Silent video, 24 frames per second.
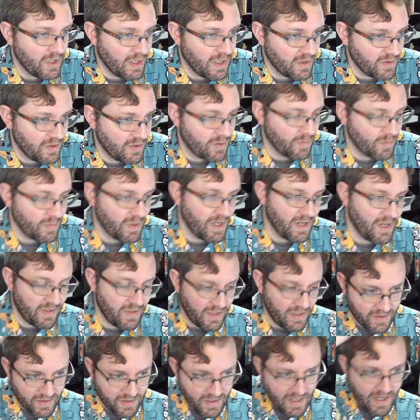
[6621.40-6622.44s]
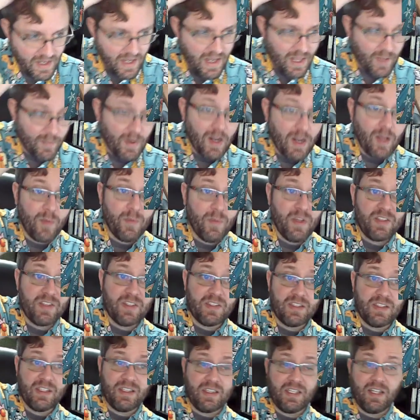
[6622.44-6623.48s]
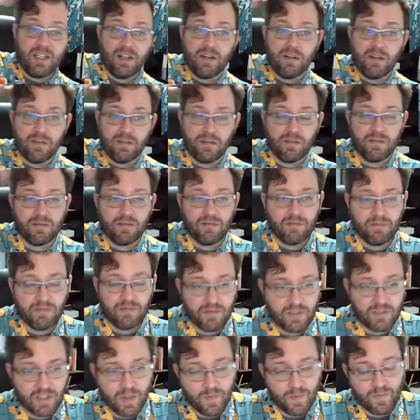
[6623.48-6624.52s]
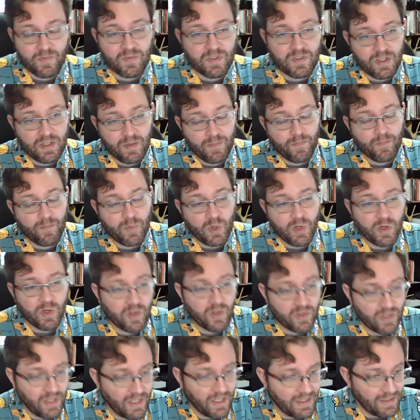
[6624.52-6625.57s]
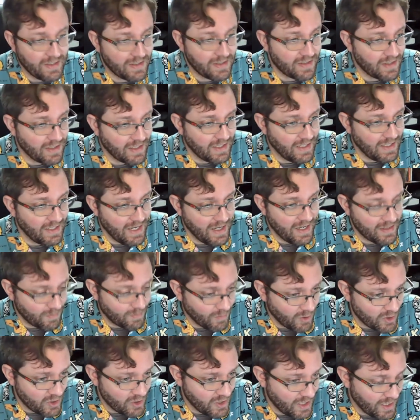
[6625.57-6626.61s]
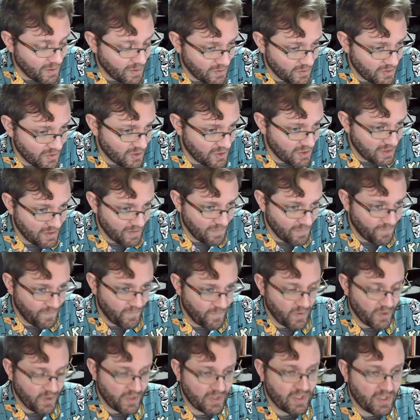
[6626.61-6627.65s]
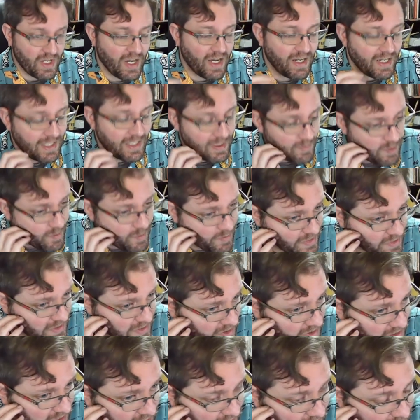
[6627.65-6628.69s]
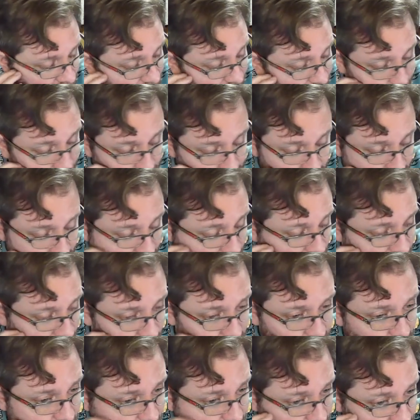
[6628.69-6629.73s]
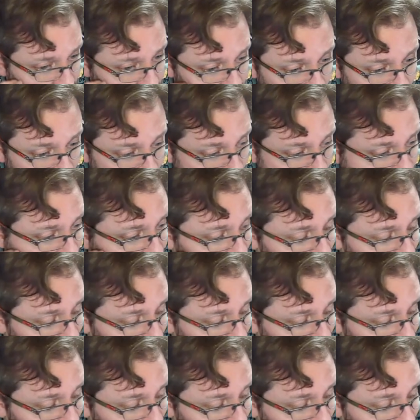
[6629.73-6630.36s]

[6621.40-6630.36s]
acquisition process. The problem is that they aren't, some brokers are not listing it as a merger acquisition for the stock at the moment. They're like, hey, your stock is sold.